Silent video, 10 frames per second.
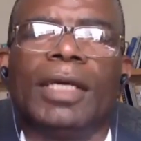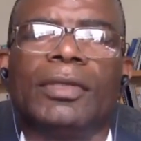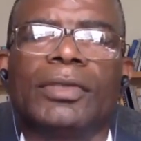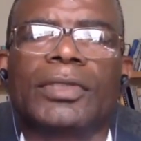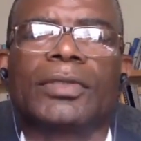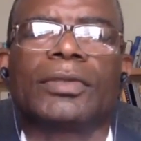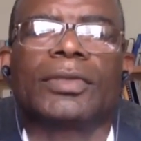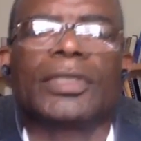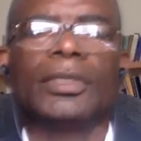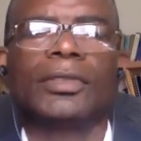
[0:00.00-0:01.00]
used to
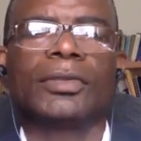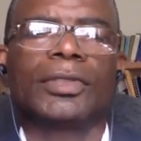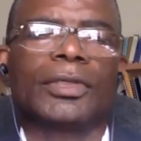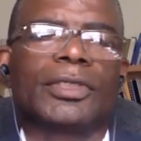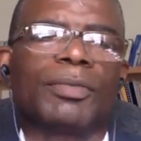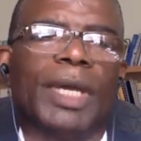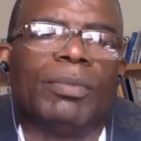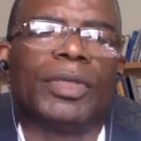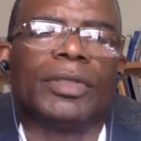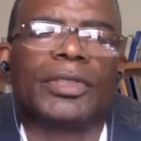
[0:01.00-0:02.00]
say to church
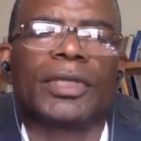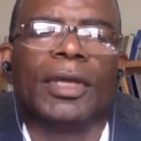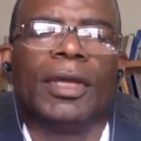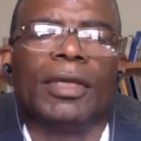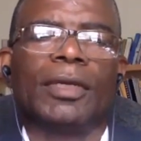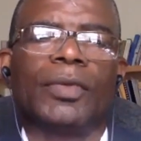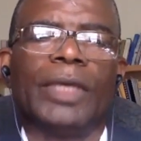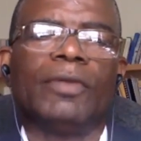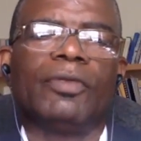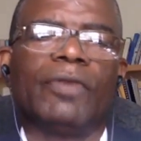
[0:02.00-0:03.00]
members that
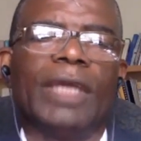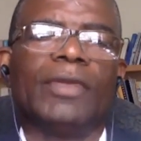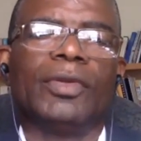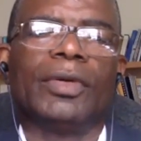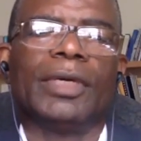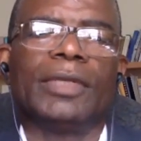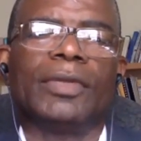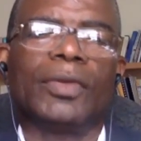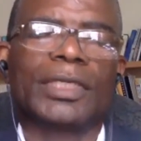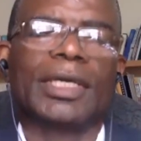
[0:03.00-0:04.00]
when you find you're in
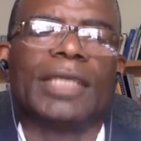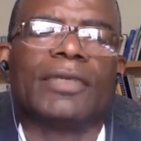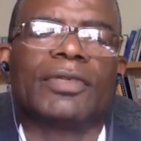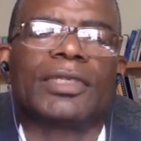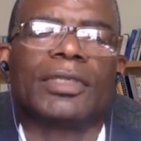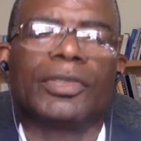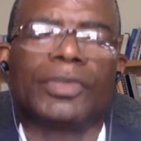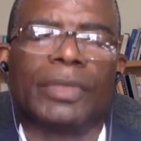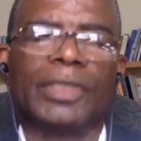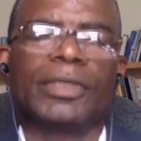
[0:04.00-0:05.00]
those kinds of
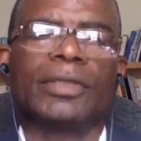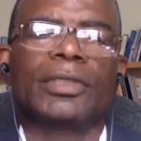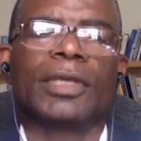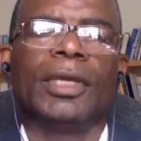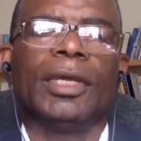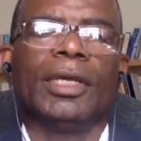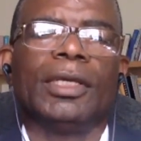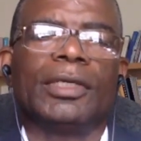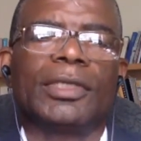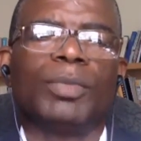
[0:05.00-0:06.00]
situations,
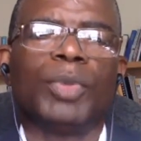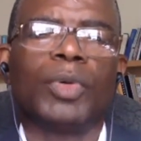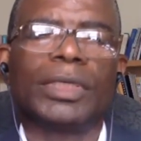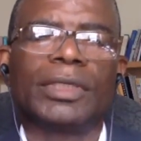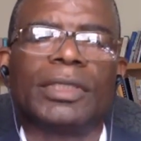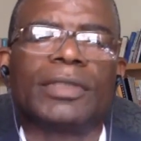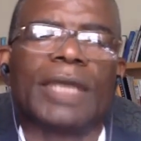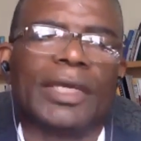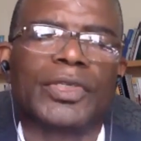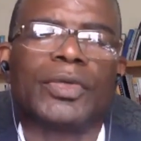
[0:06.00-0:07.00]
it is important,
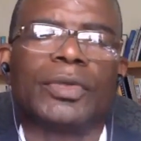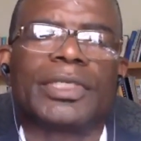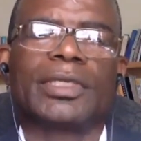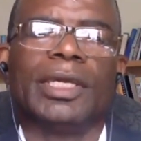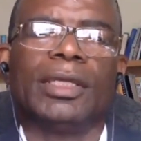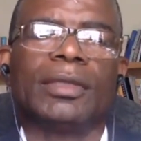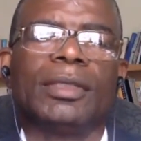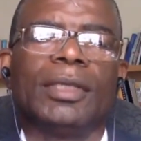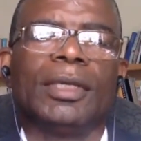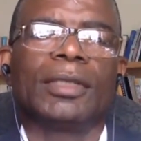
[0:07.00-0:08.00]
as you're saying,
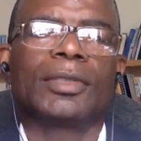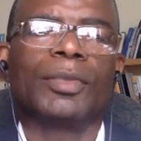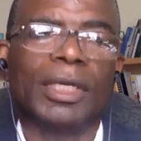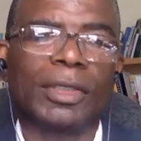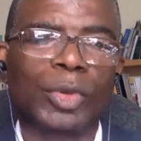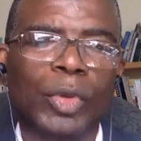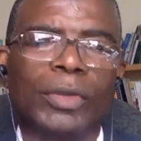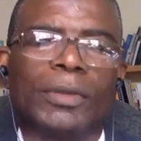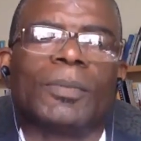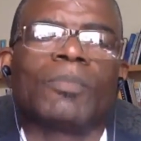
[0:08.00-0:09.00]
to make it known.